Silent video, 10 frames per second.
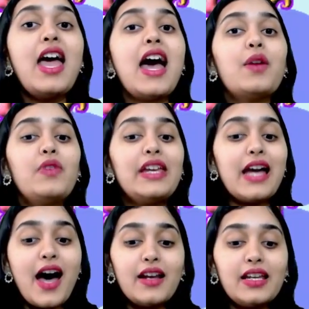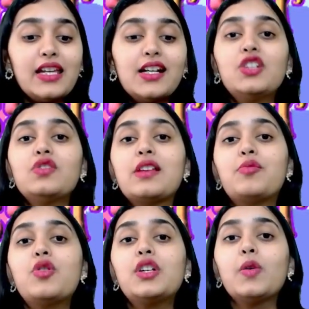and we are here to
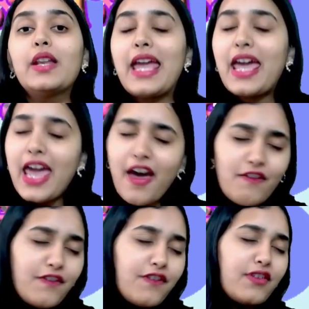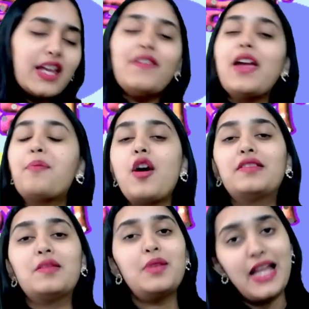support you in every way
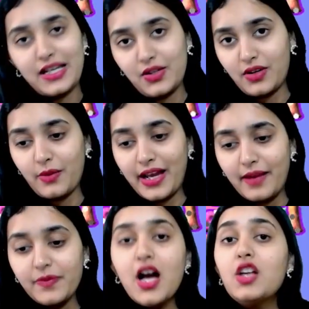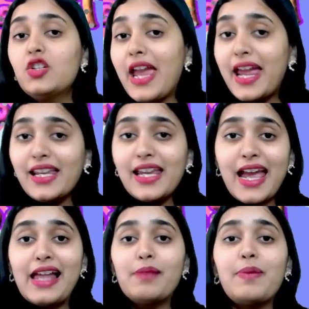possible that you require. So any
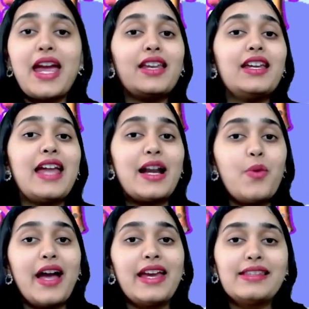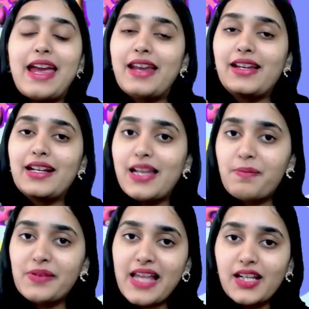help, any advice, any
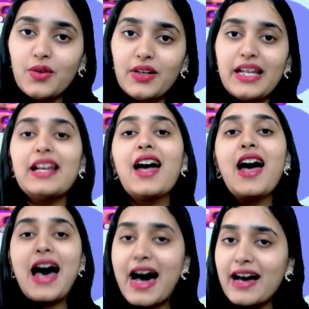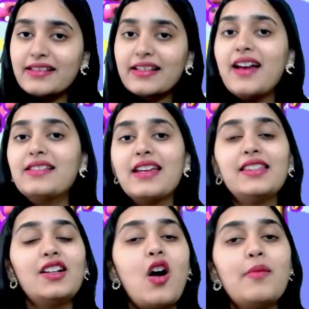tips that you need, ask us in
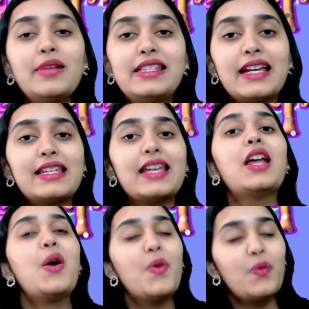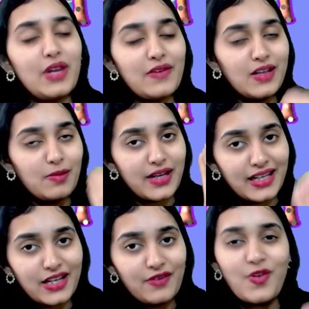the comment section. We will
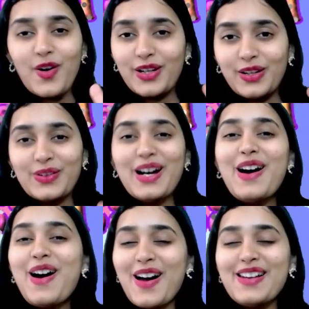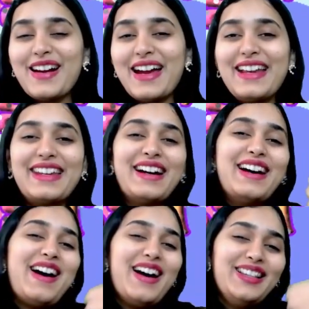bring it for you. All right.
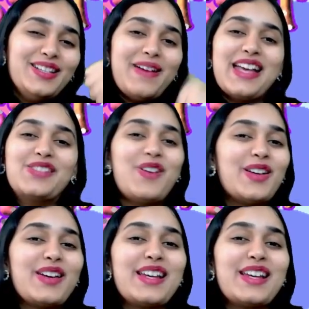All the best for your